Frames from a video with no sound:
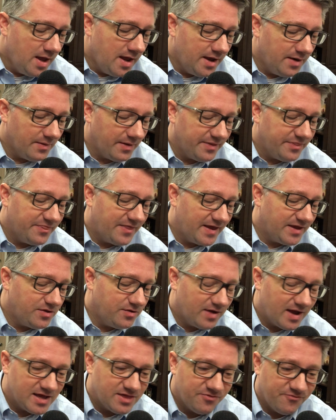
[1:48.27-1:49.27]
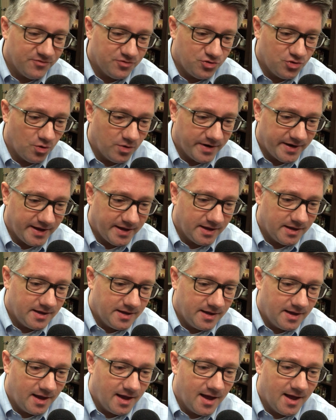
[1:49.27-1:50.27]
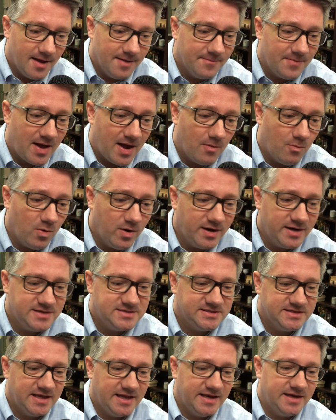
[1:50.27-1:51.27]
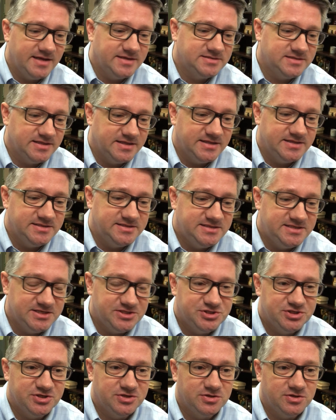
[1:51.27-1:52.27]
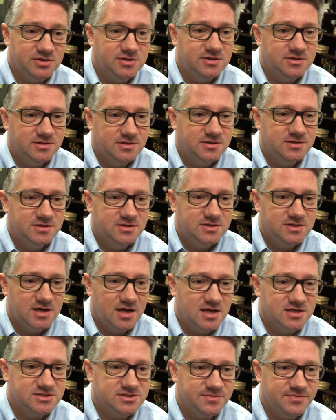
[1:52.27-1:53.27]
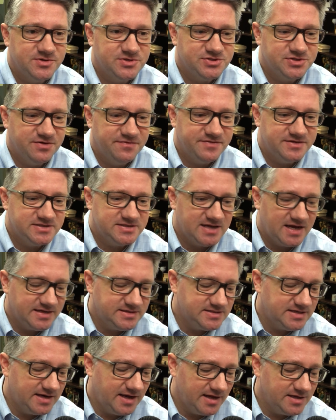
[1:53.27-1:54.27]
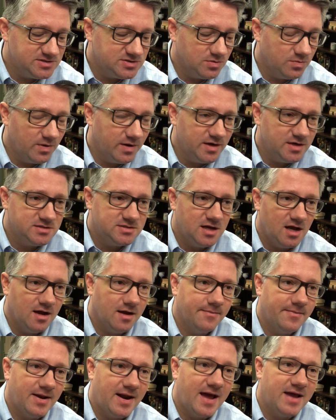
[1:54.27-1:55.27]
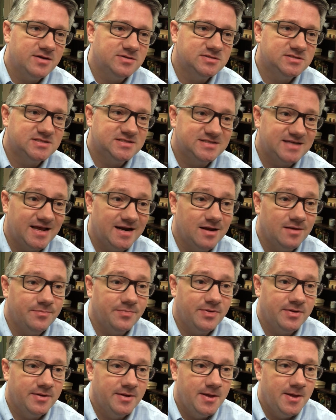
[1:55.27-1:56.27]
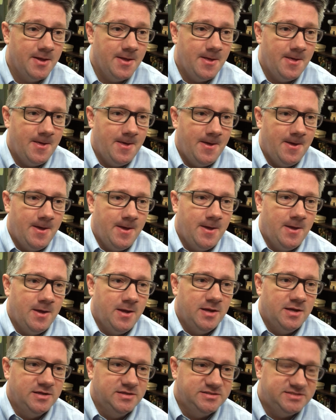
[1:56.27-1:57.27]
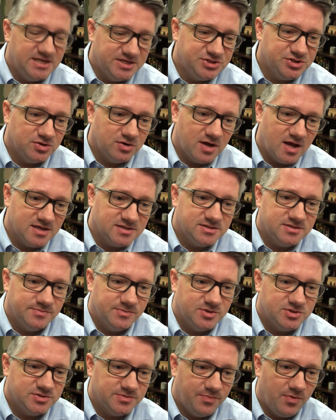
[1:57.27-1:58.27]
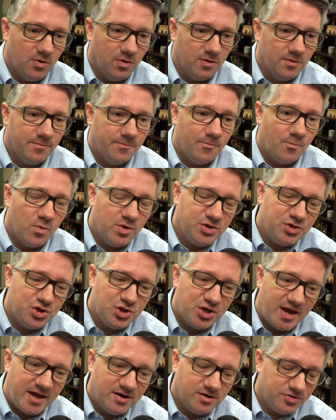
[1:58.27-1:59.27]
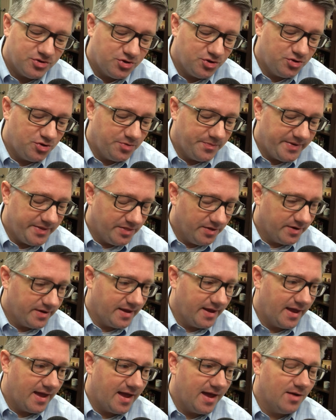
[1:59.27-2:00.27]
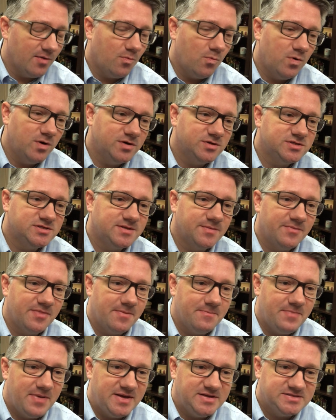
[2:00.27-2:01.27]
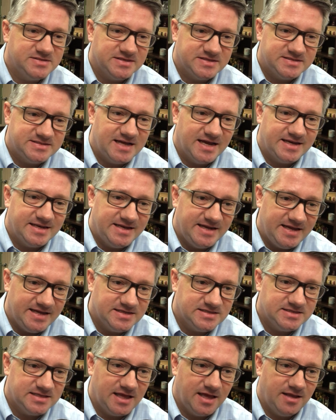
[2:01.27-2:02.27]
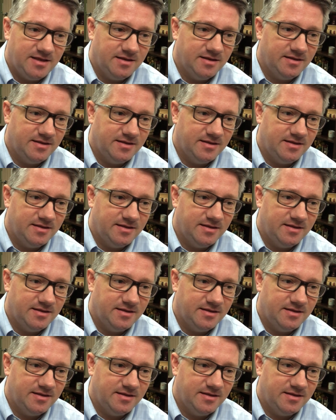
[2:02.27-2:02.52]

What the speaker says: Anyway, thank you guys for joining. I wanted to get into the digital customer service side today. So we're going to talk about how to set up digital customer support. What channels should you be looking at? What are some of the basic techniques that